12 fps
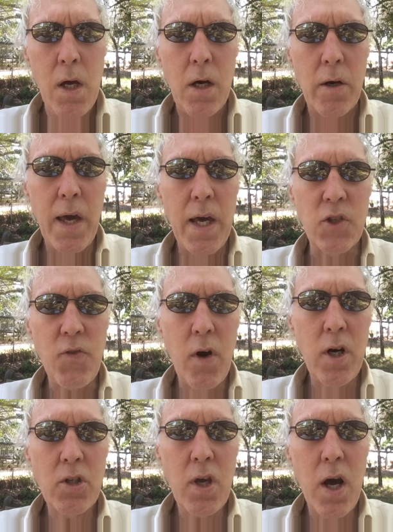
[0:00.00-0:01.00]
Okay, as
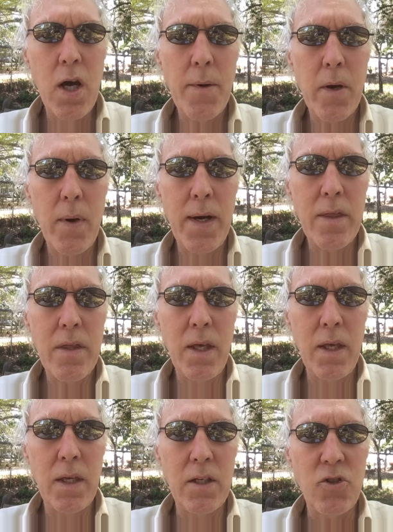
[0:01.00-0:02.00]
far as copyright
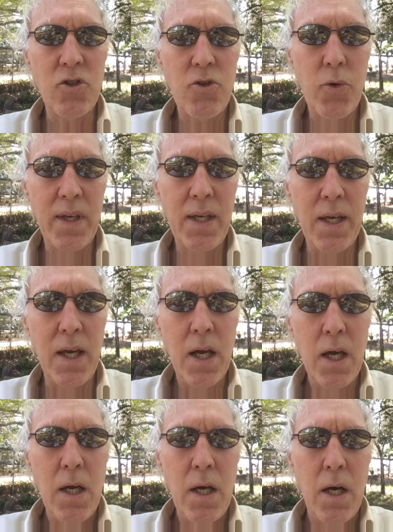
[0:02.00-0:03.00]
thing is tricky.
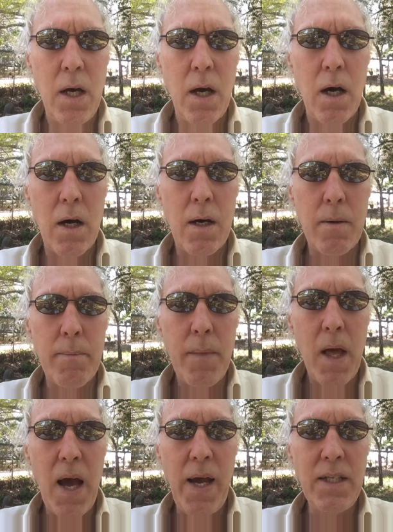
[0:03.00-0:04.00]

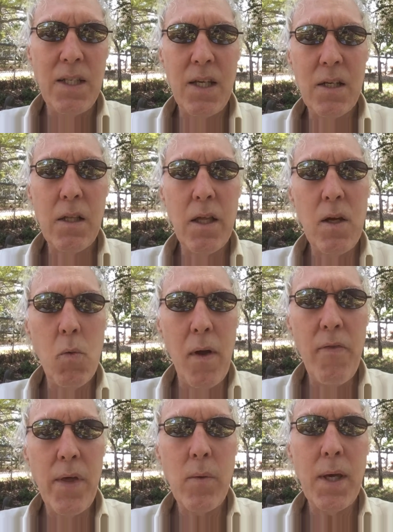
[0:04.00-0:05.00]
Um, ideally,
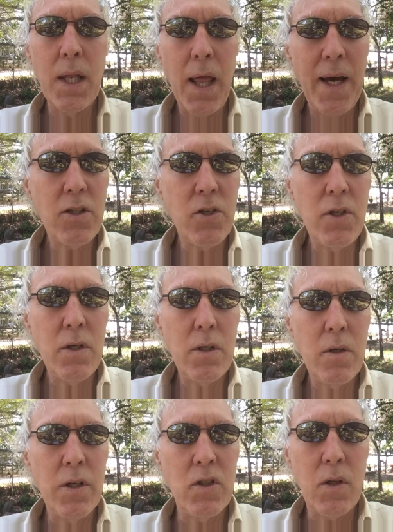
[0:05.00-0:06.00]
one thing we'd like to
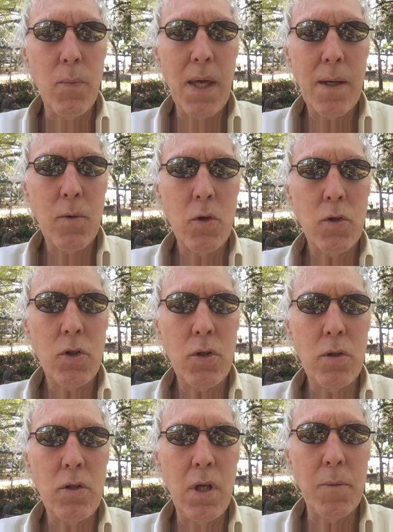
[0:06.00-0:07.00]
do is to be able
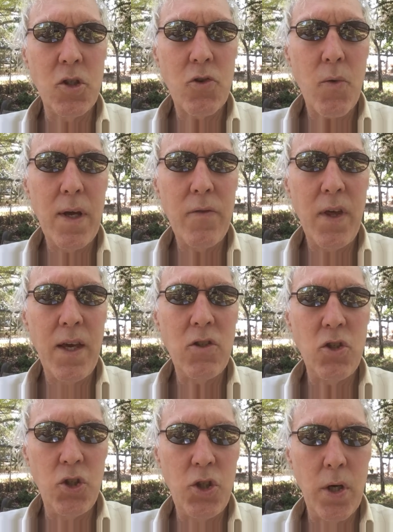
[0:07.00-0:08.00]
to demonstrate
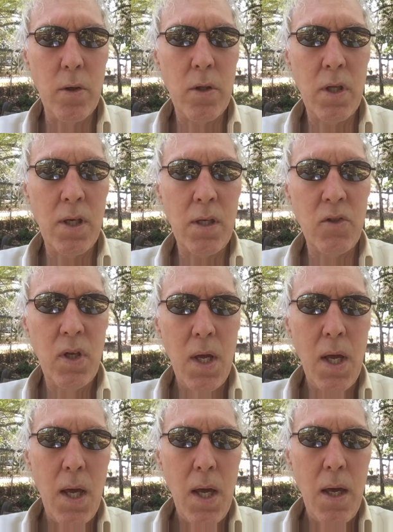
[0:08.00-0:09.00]
things and show things
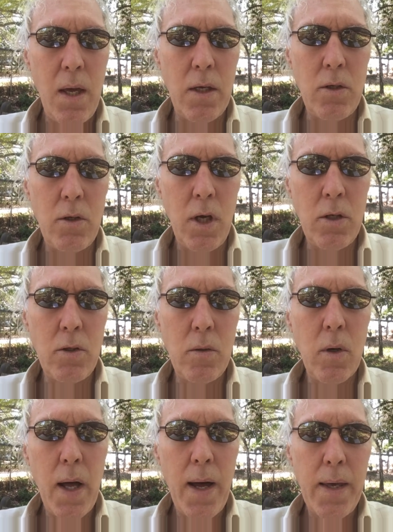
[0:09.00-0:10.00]
and, and
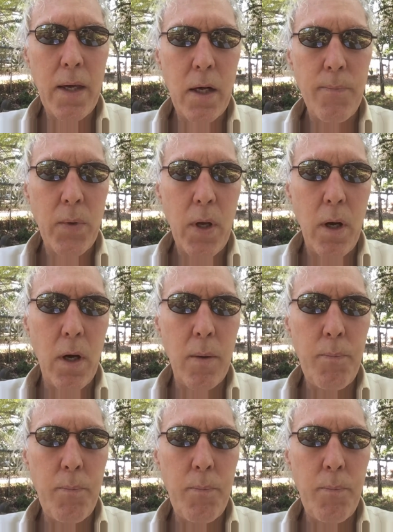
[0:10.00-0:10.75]
do like uh,